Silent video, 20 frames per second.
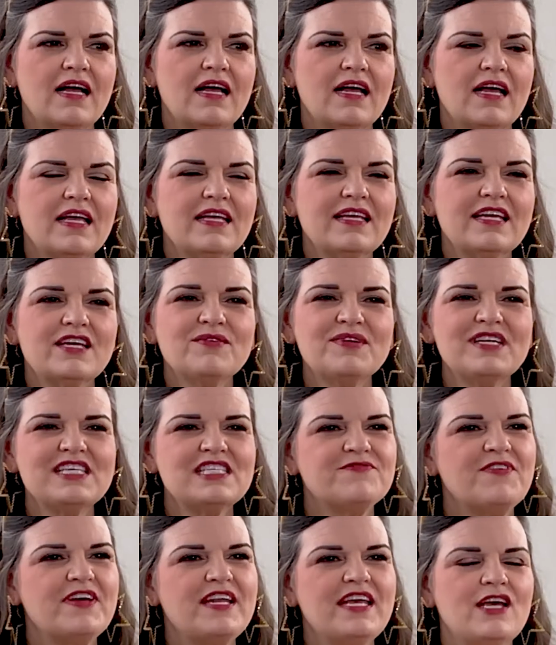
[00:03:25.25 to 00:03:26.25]
It, you know, and it's
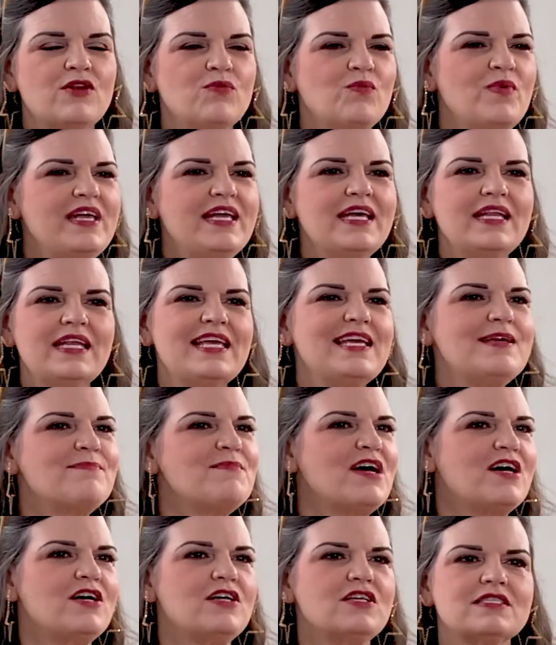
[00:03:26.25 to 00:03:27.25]
funny, and we get
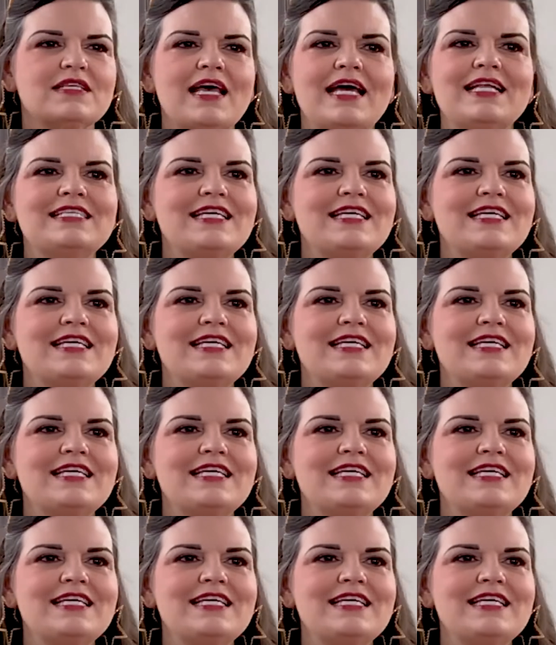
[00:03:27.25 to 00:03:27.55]
emails and